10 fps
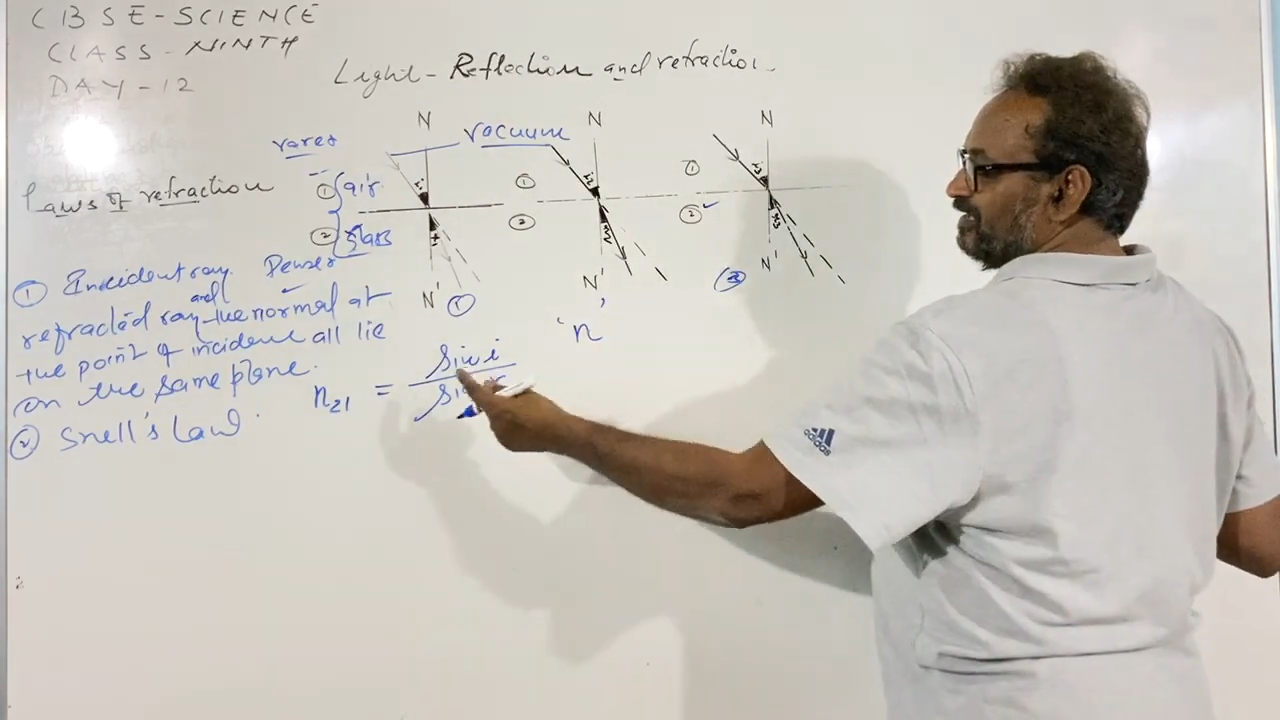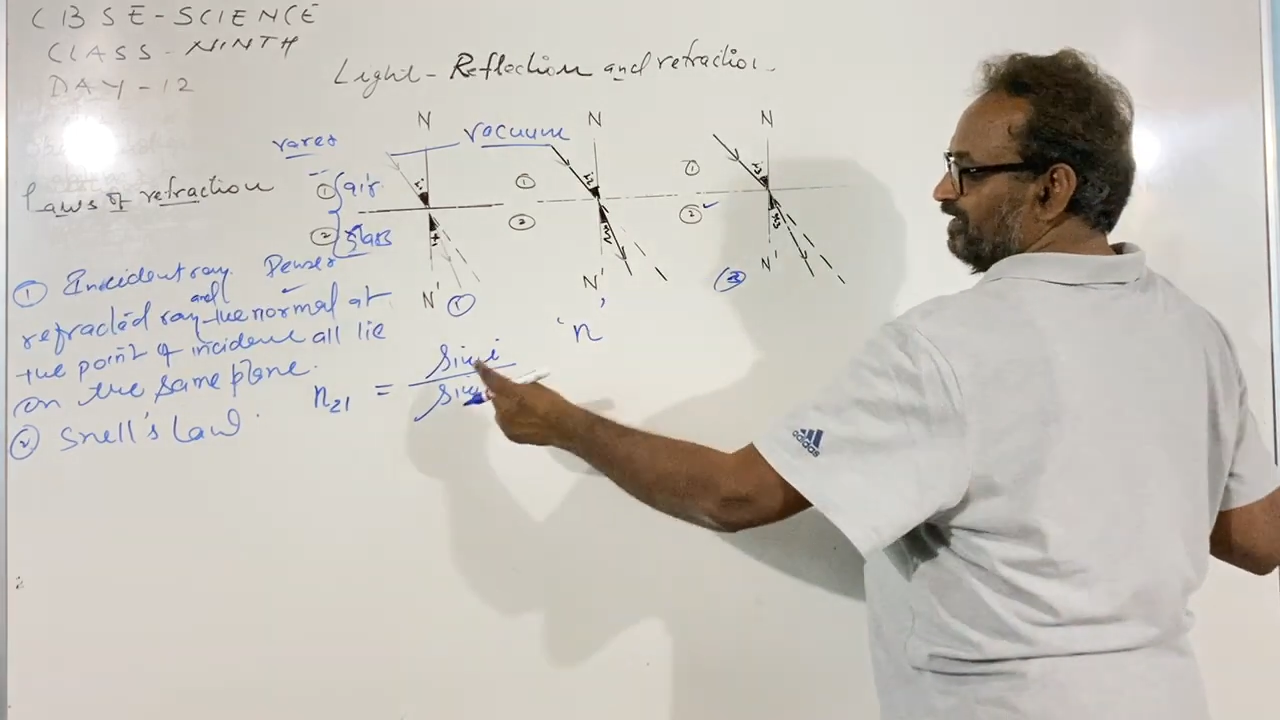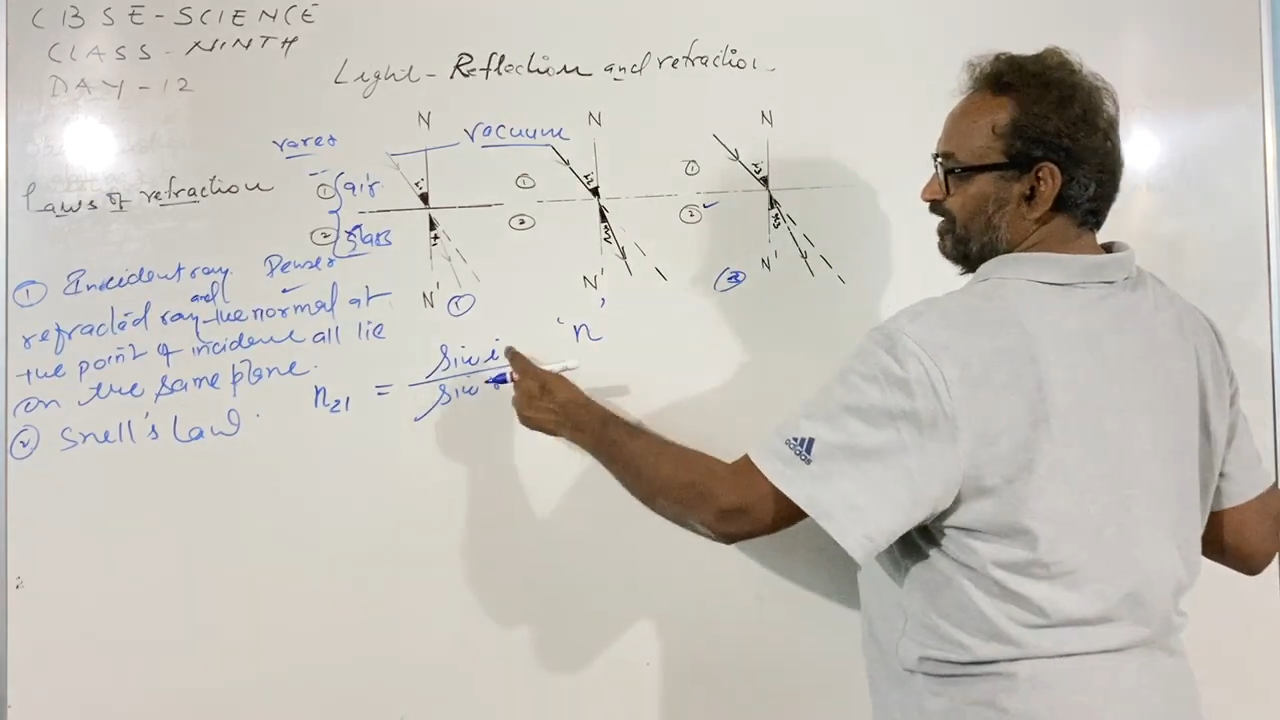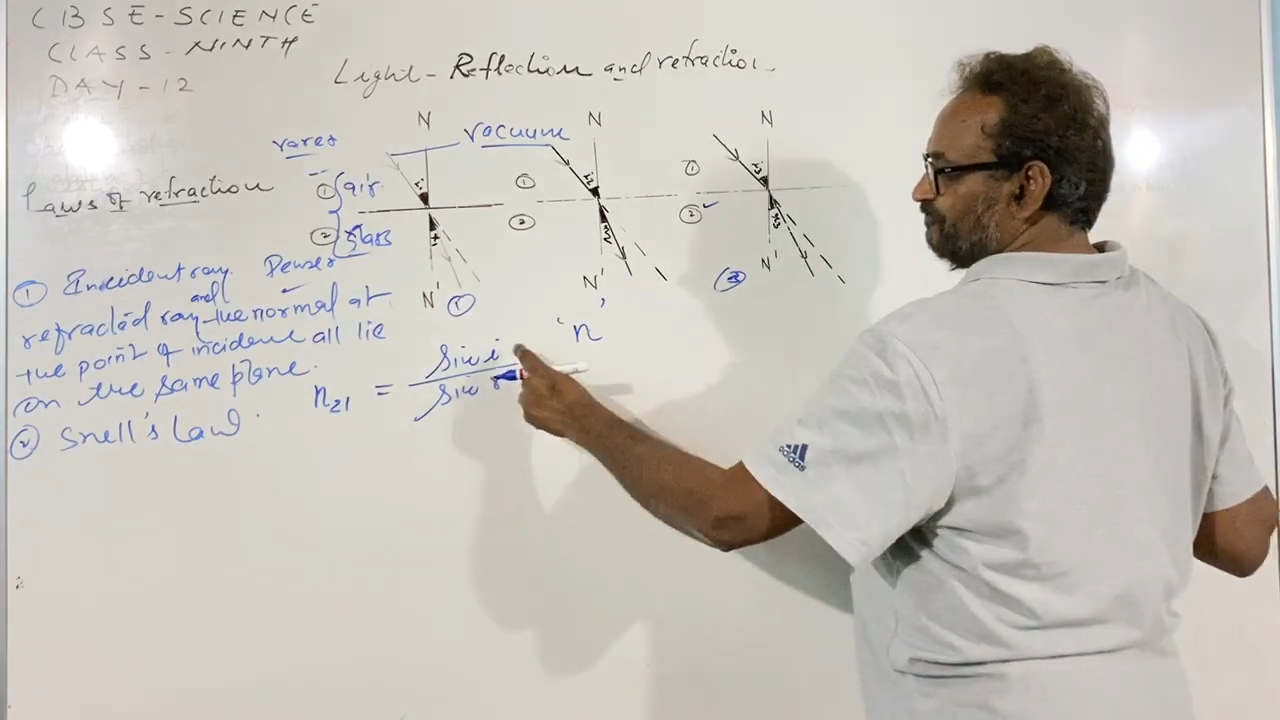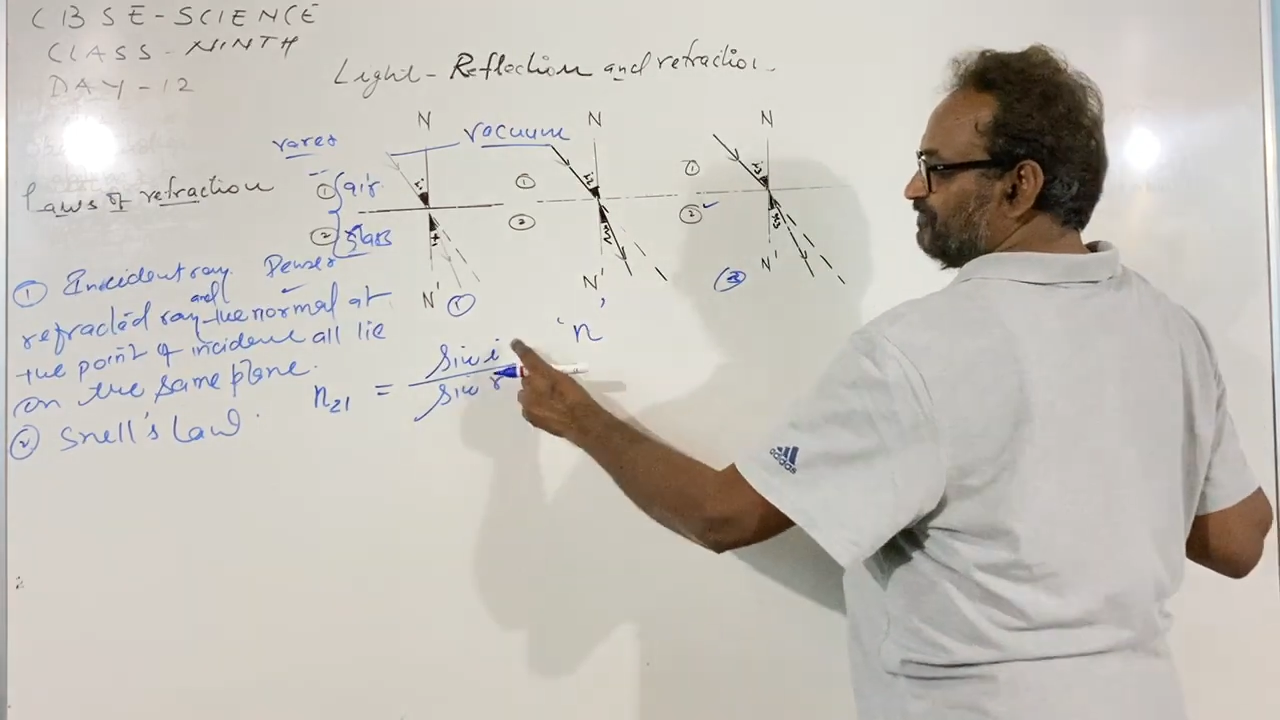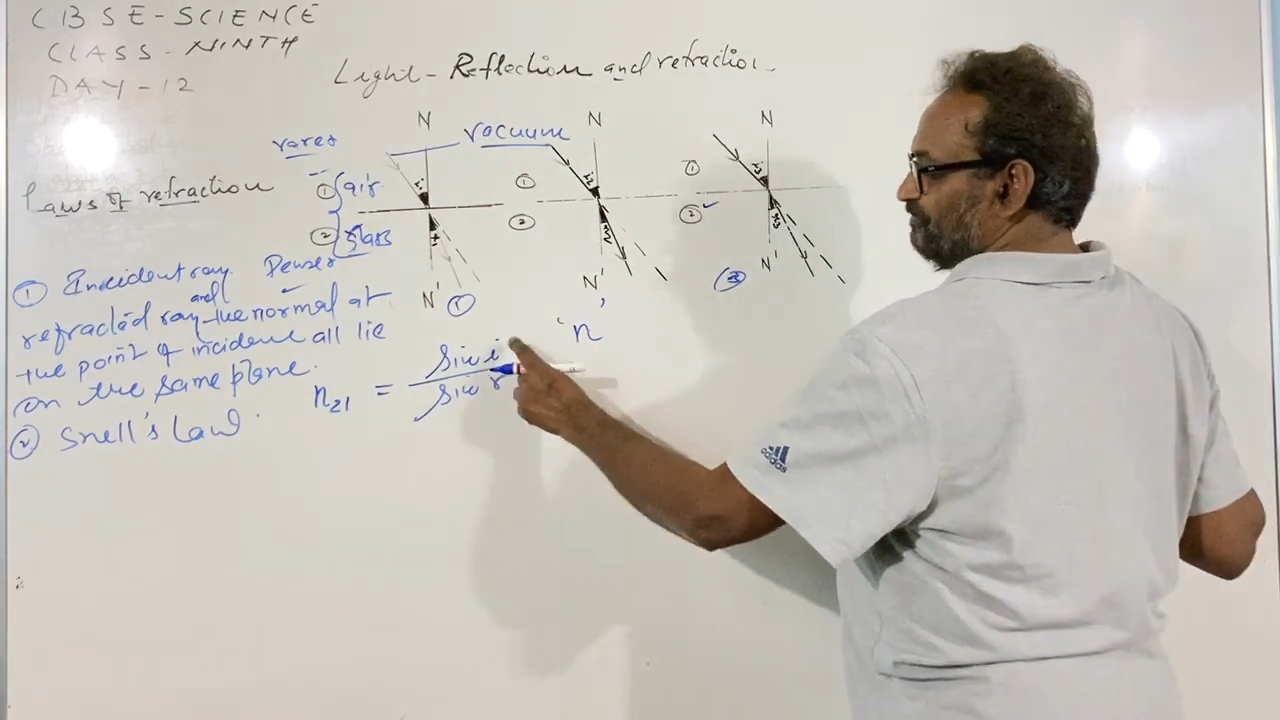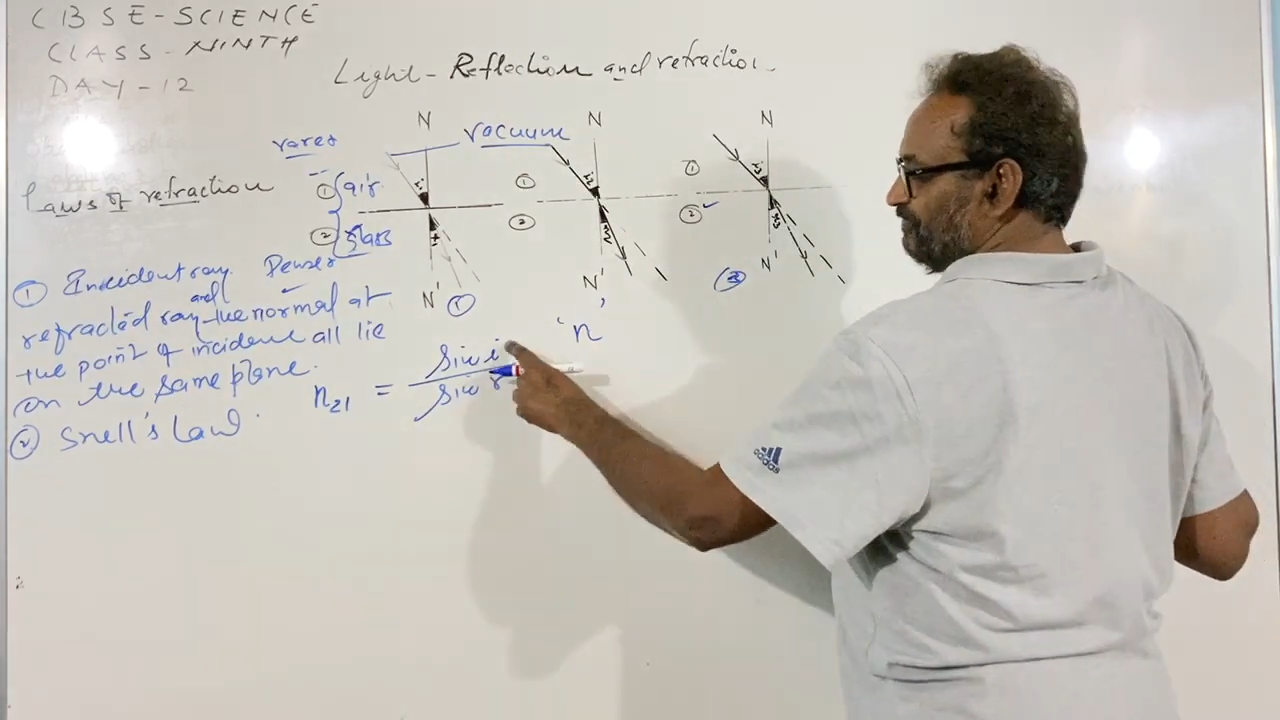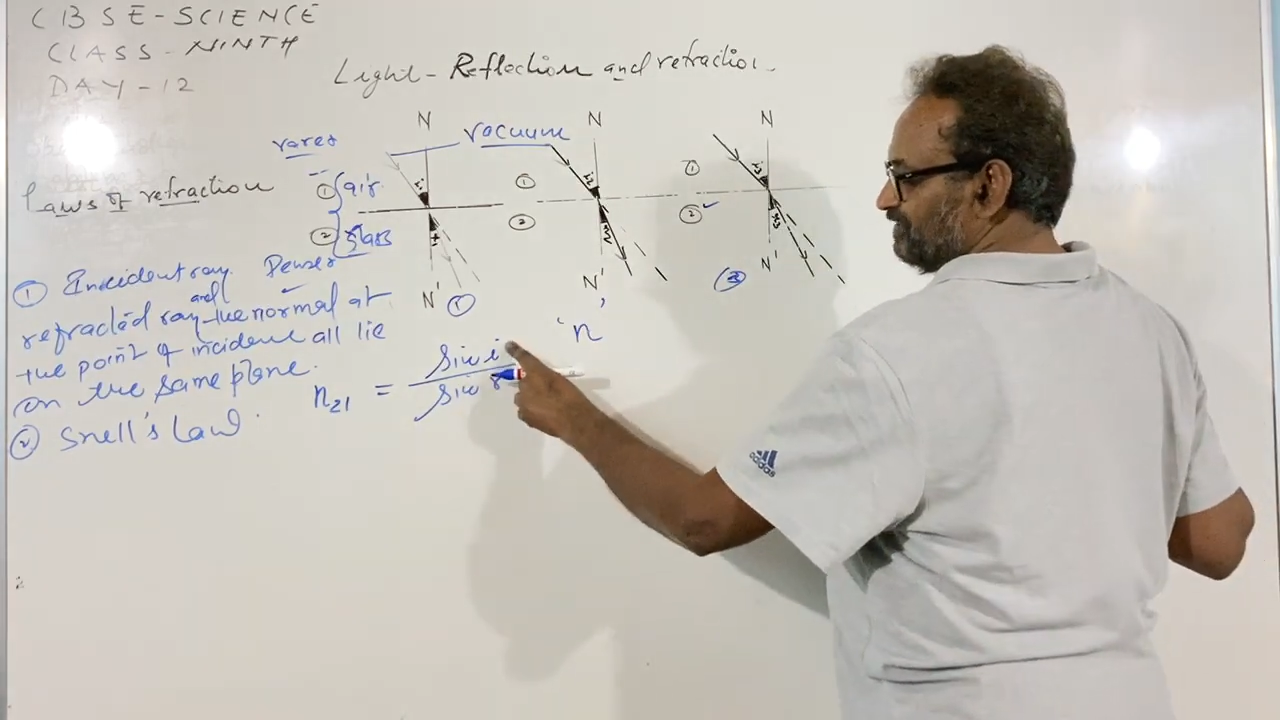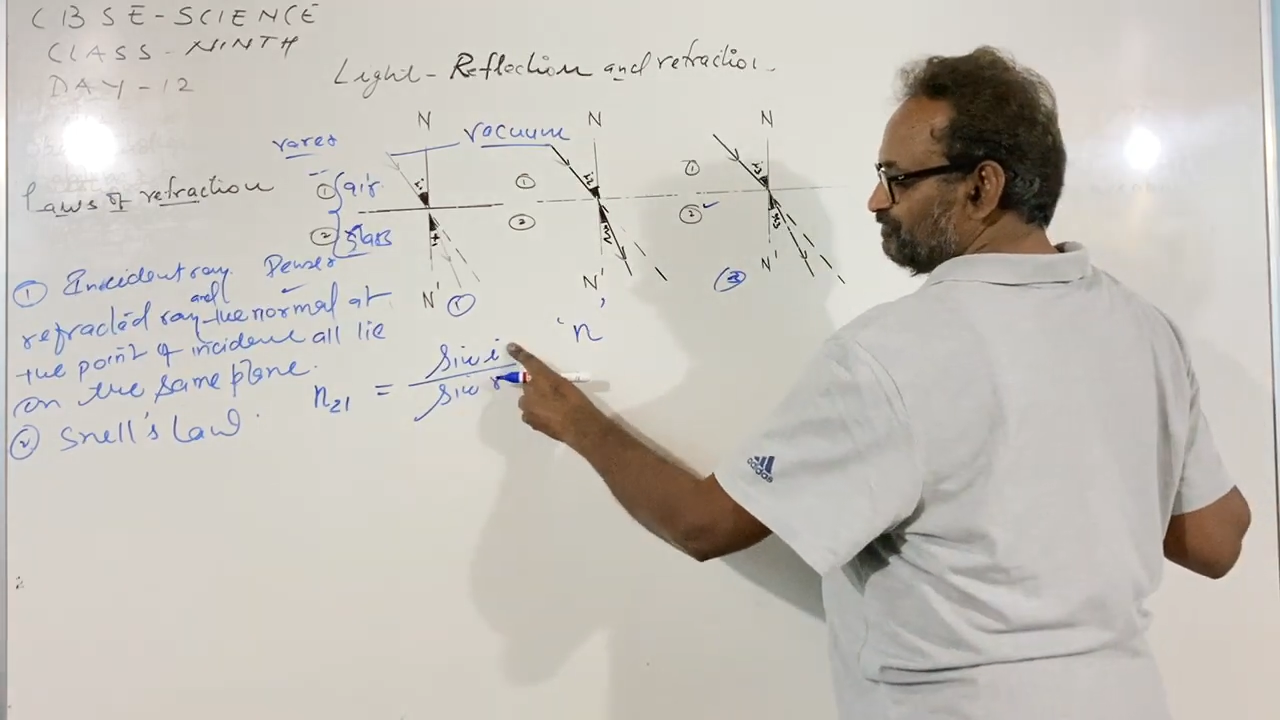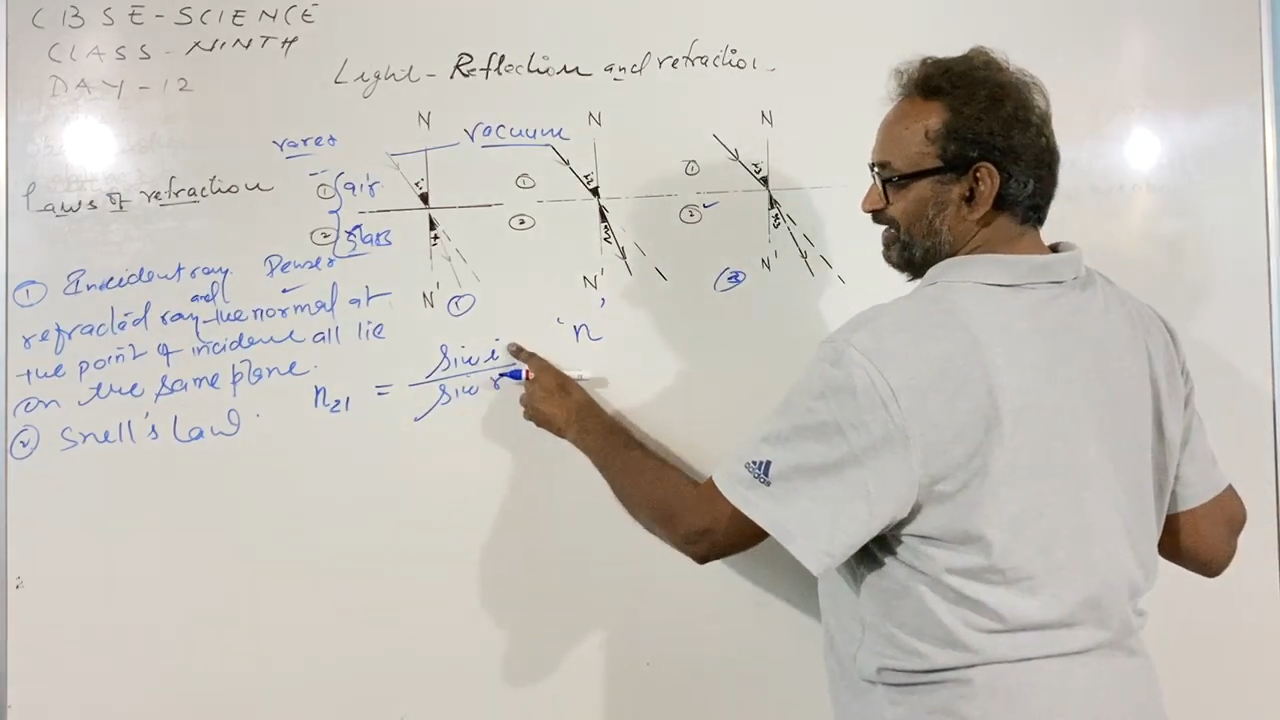If the first